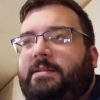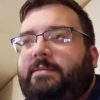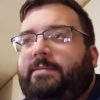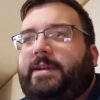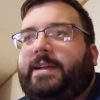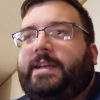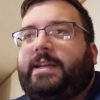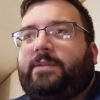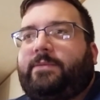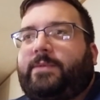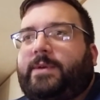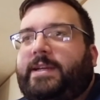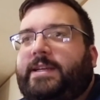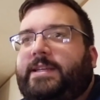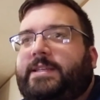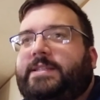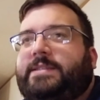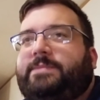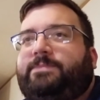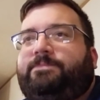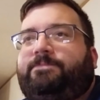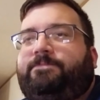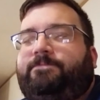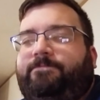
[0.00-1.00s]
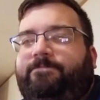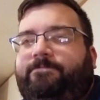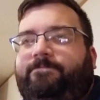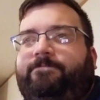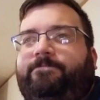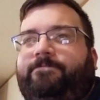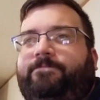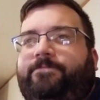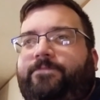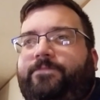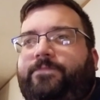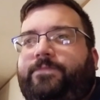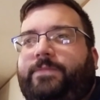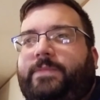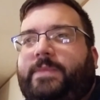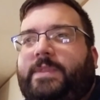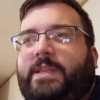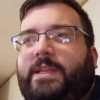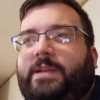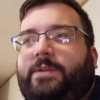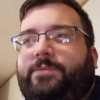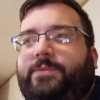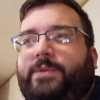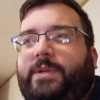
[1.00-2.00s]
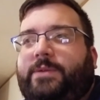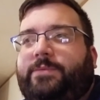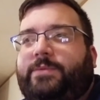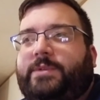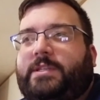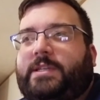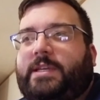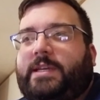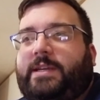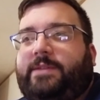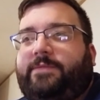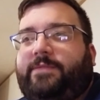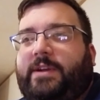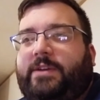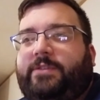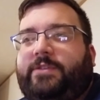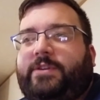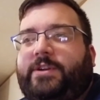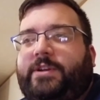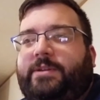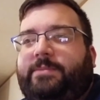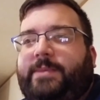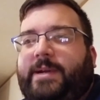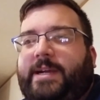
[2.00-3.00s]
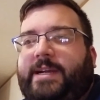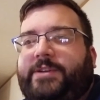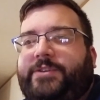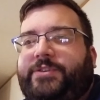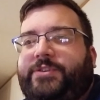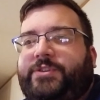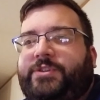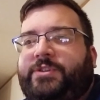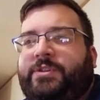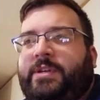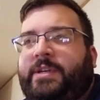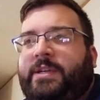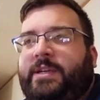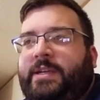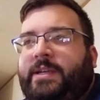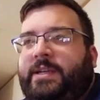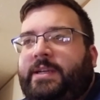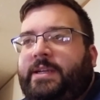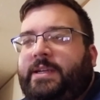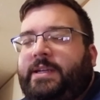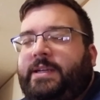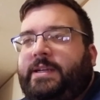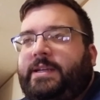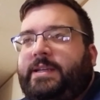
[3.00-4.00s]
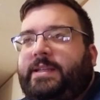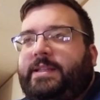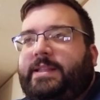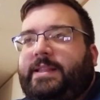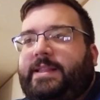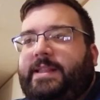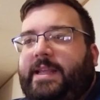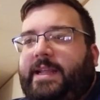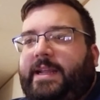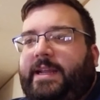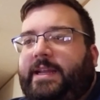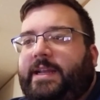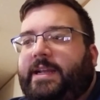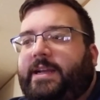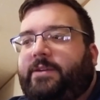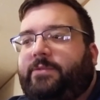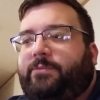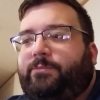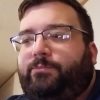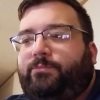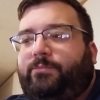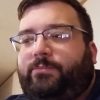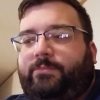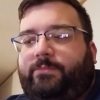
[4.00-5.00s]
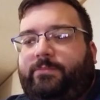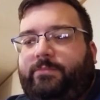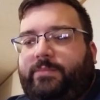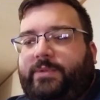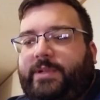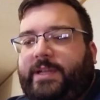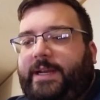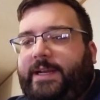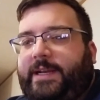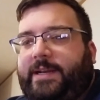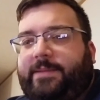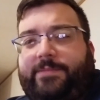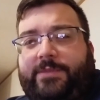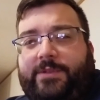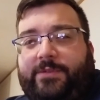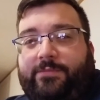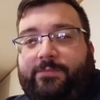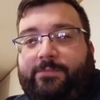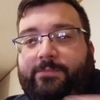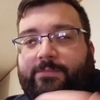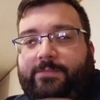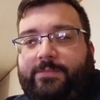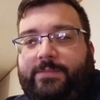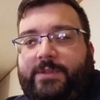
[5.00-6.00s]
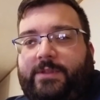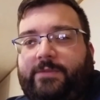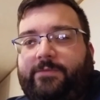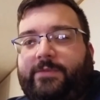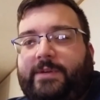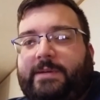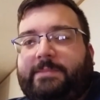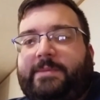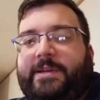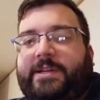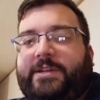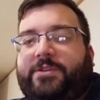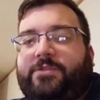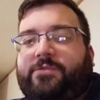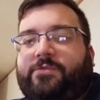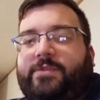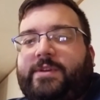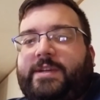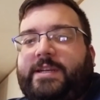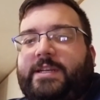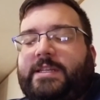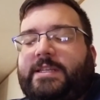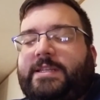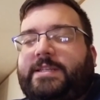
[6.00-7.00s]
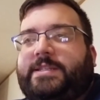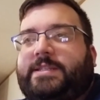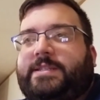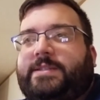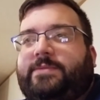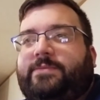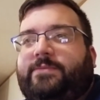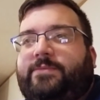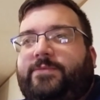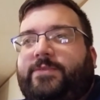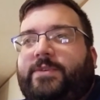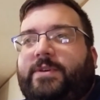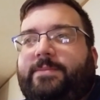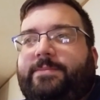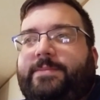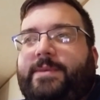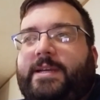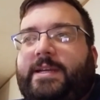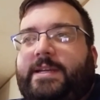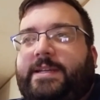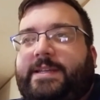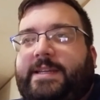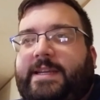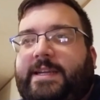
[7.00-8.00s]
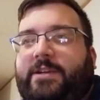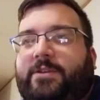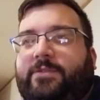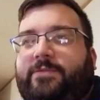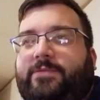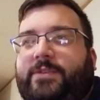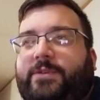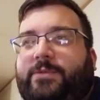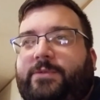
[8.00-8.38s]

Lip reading: But anyways, it was a very good match. They played up the rib injuries from Takeover